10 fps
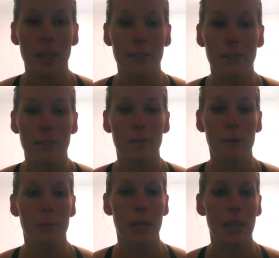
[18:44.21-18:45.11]
even
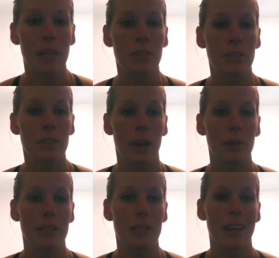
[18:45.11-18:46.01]
for me, so I
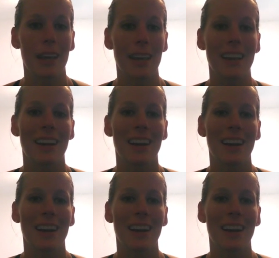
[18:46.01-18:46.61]
would say